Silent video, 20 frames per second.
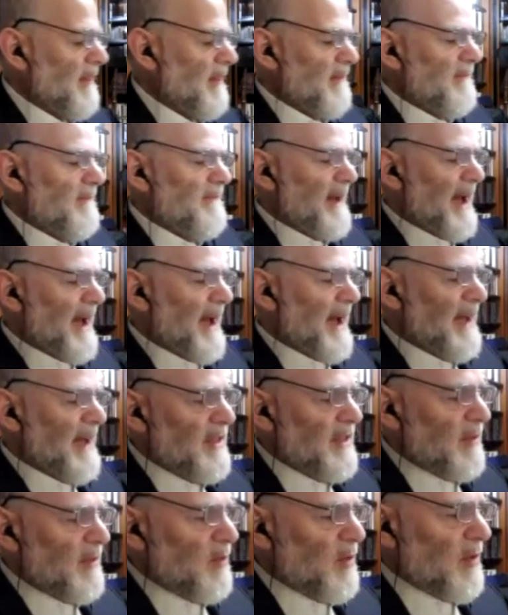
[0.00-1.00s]
fats
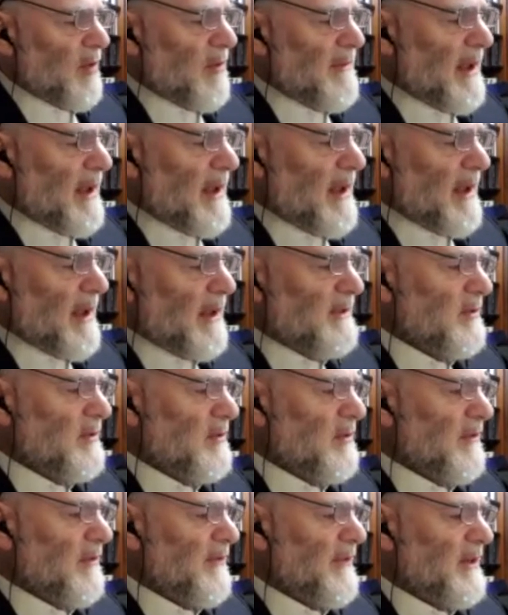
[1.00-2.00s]
that were melted
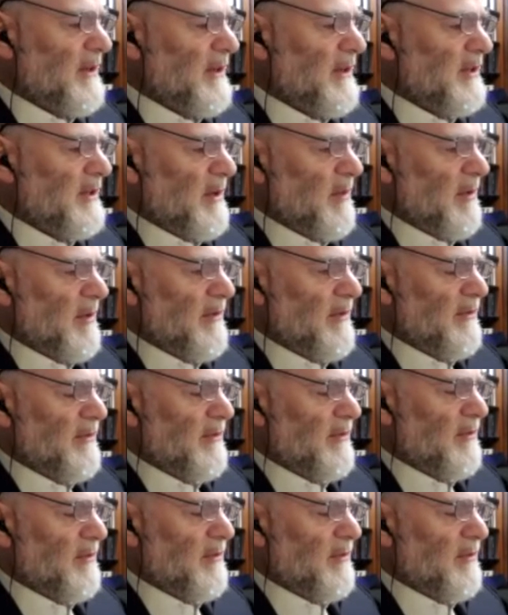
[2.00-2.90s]
or fish that was